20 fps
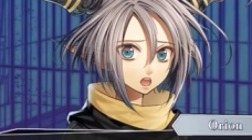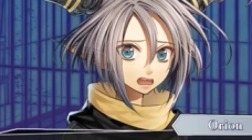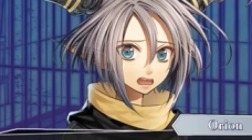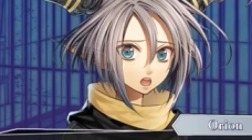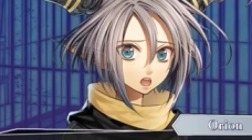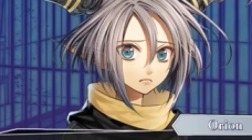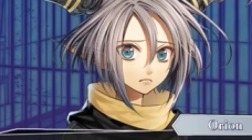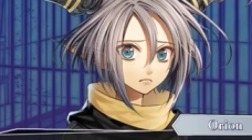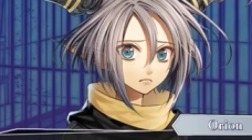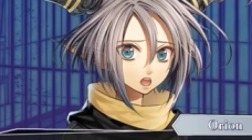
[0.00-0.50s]

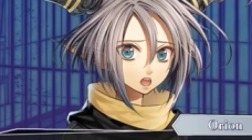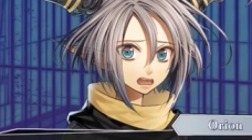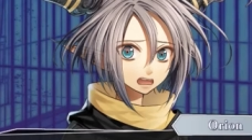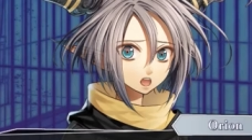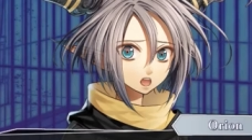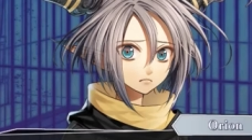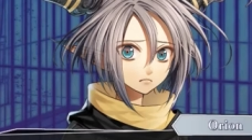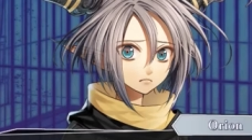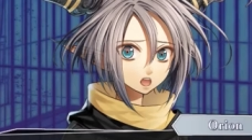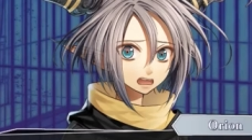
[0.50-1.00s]
But I guess
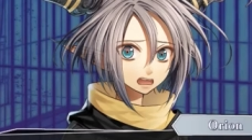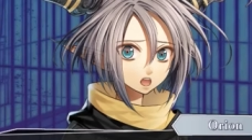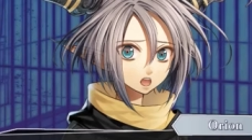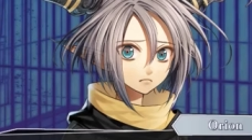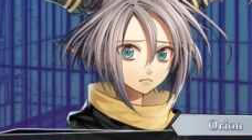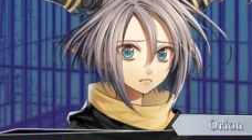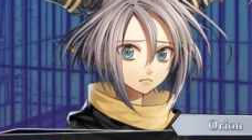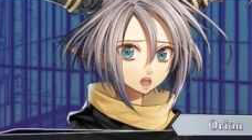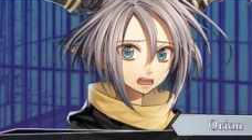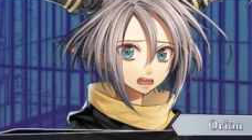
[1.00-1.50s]
the
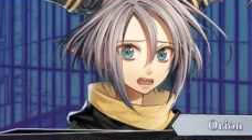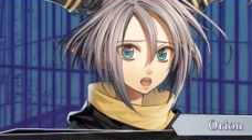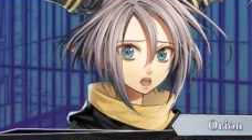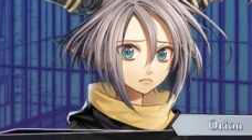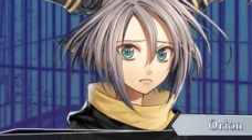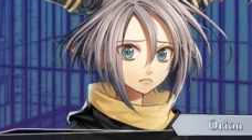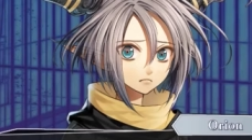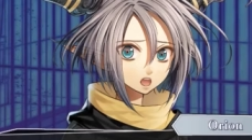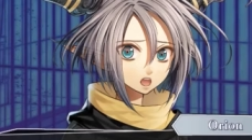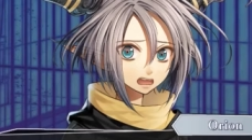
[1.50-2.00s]
situation really
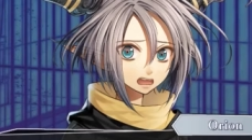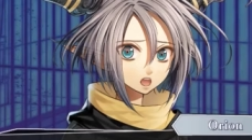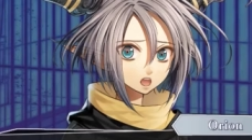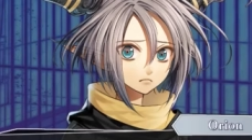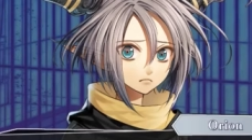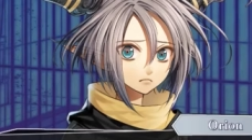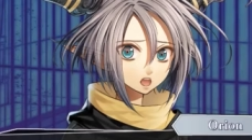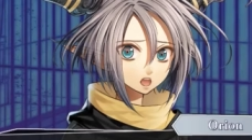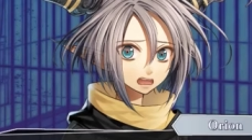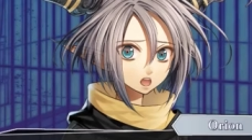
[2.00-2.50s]
can't get
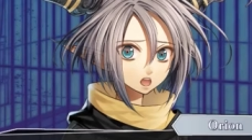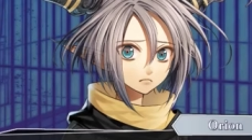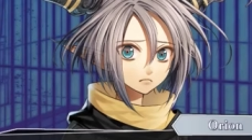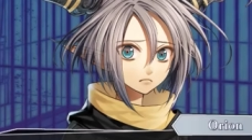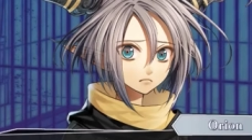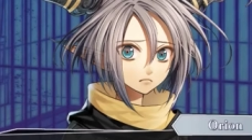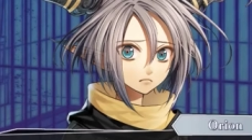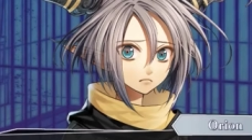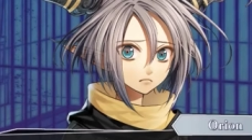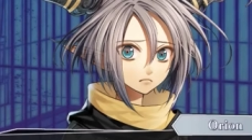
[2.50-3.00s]
much worse
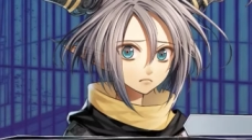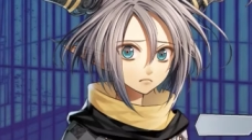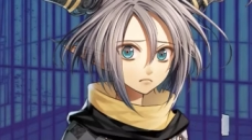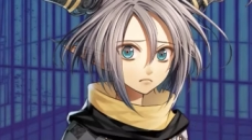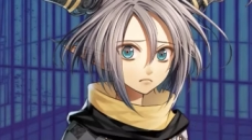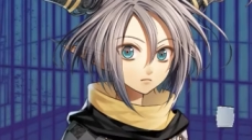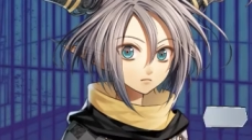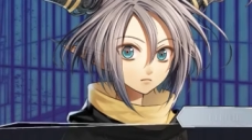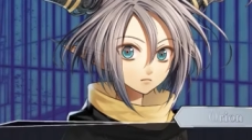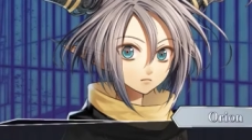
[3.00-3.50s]
than
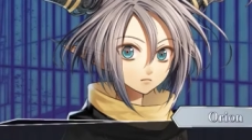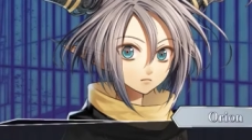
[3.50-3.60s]
that.